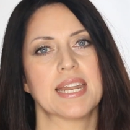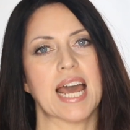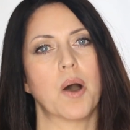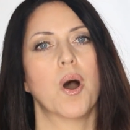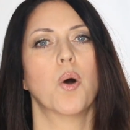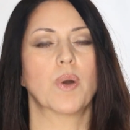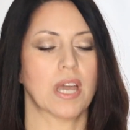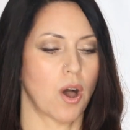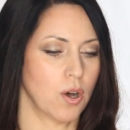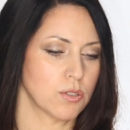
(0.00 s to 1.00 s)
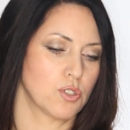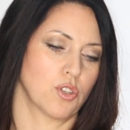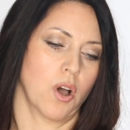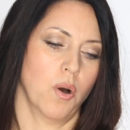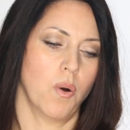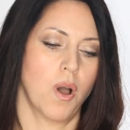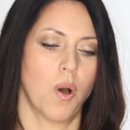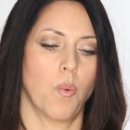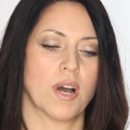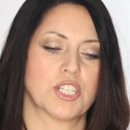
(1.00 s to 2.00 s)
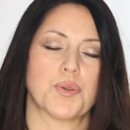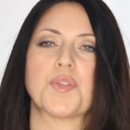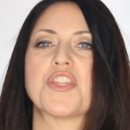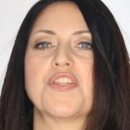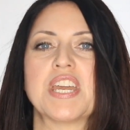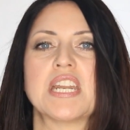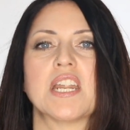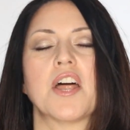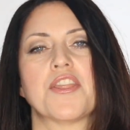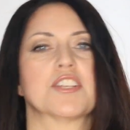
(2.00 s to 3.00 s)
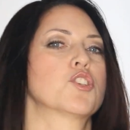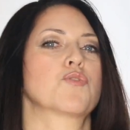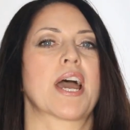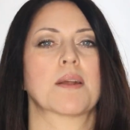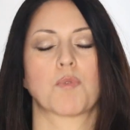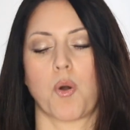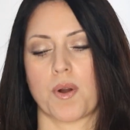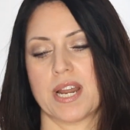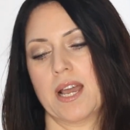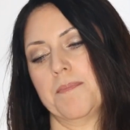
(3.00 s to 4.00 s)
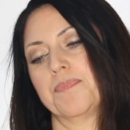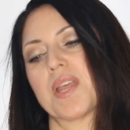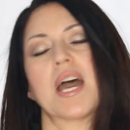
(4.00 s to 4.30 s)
Now, we also want to thin the stratum corneum,